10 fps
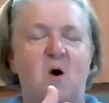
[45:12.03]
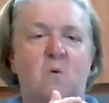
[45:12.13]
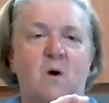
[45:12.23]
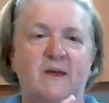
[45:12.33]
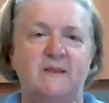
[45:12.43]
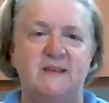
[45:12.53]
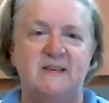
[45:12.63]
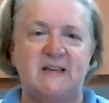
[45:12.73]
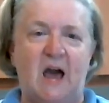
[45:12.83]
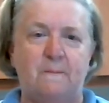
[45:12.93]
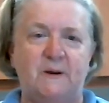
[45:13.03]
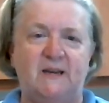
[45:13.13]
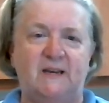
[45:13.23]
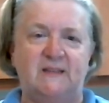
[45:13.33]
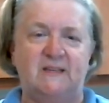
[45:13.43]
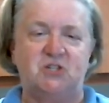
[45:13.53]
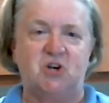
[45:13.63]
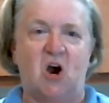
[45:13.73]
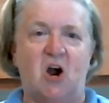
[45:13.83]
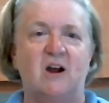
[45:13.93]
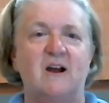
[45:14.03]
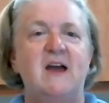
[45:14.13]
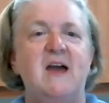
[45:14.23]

what is happening in the jar.